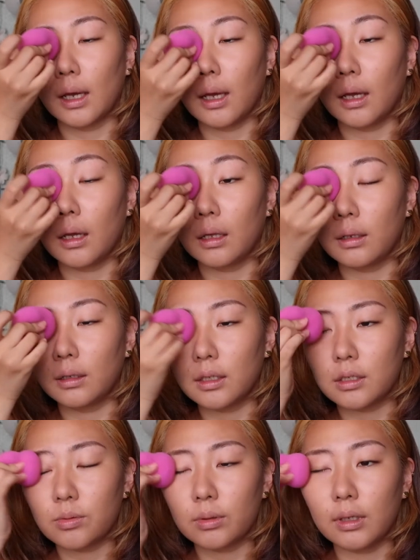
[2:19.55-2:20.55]
And
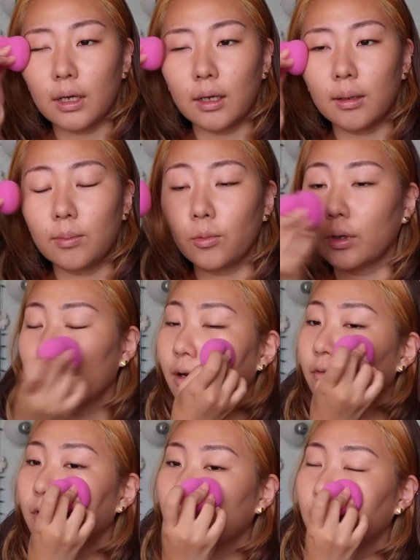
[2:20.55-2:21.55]
this will help
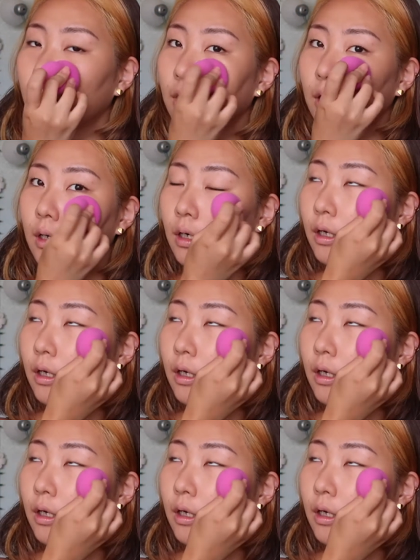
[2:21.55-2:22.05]
whatever